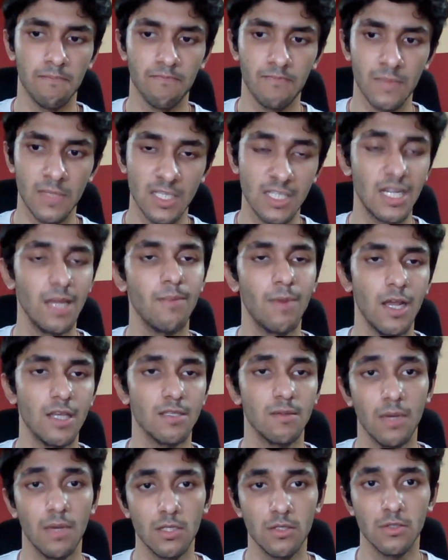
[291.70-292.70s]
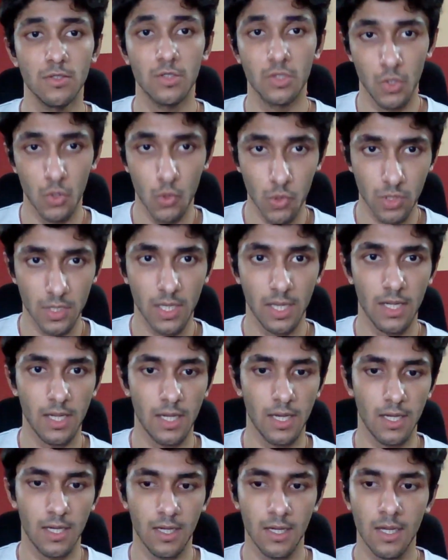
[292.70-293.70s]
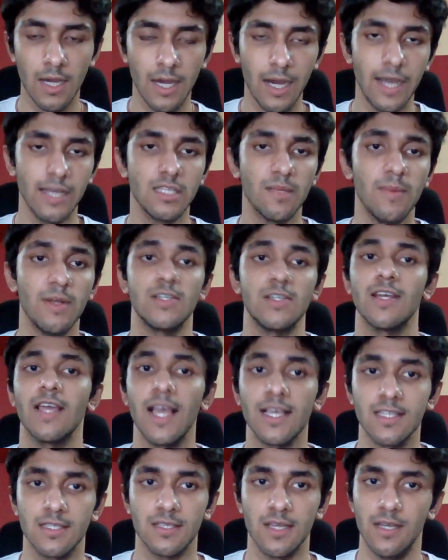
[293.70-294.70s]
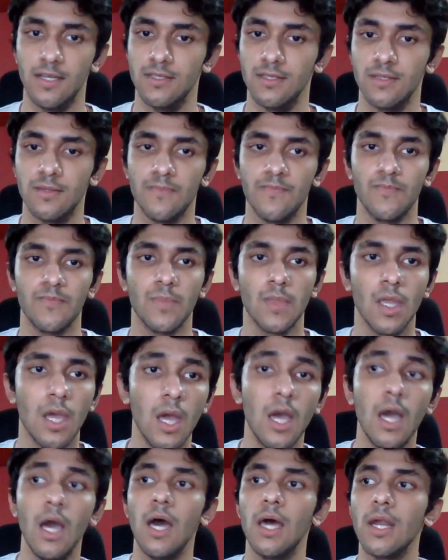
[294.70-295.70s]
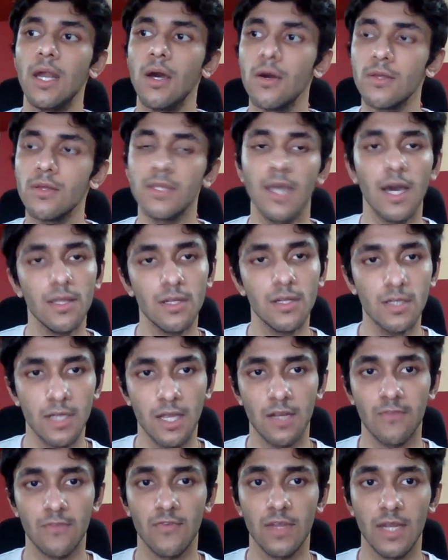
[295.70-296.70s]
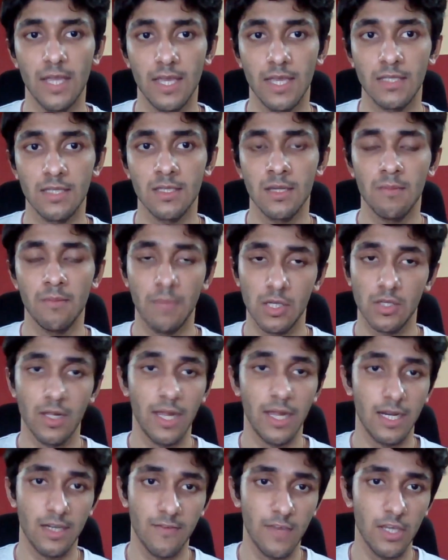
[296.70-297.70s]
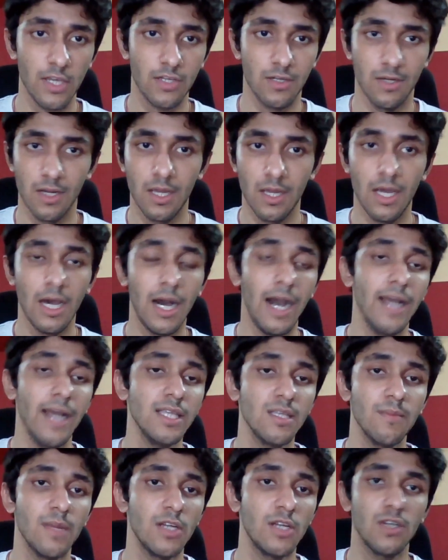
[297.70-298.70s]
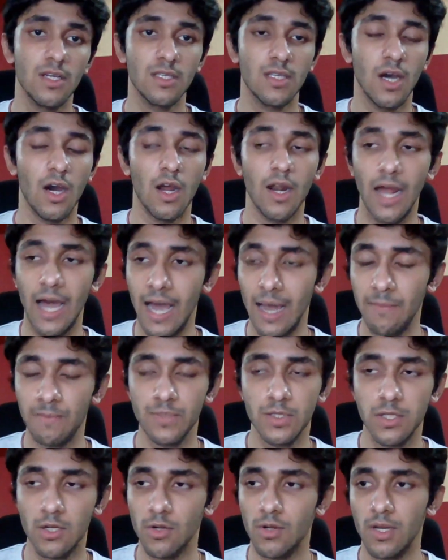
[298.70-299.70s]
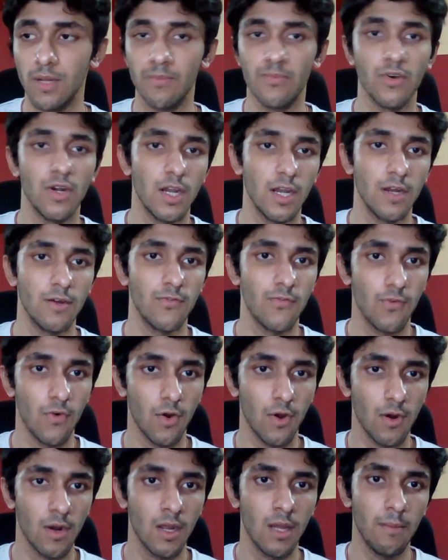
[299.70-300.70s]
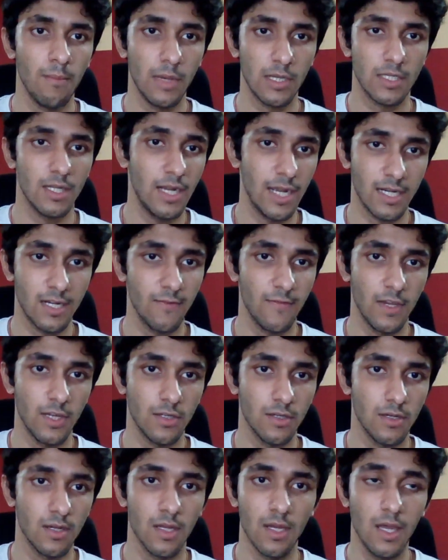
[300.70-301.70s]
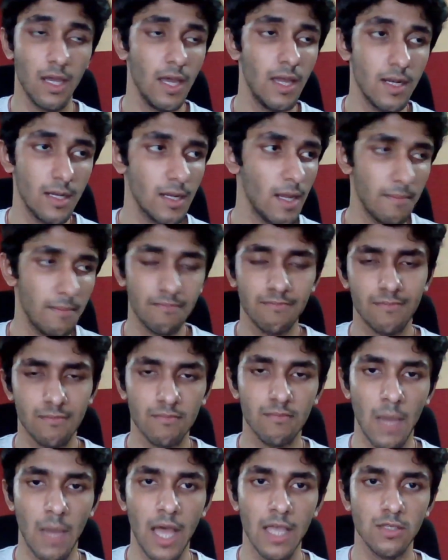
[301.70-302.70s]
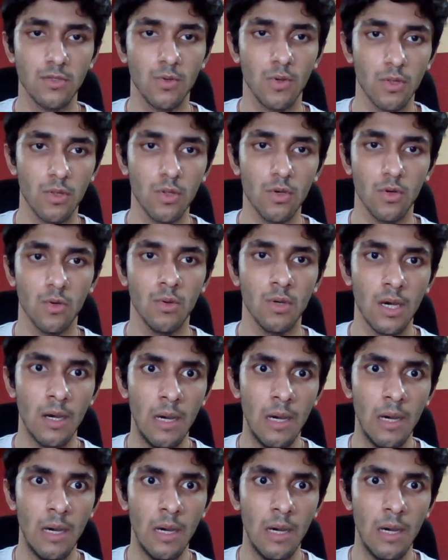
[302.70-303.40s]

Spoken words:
stabilizer muscles using isometric exercises. Now, on the other side of it is muscle activation. Isometrics are absolutely brilliant for muscle activation. And as you all know,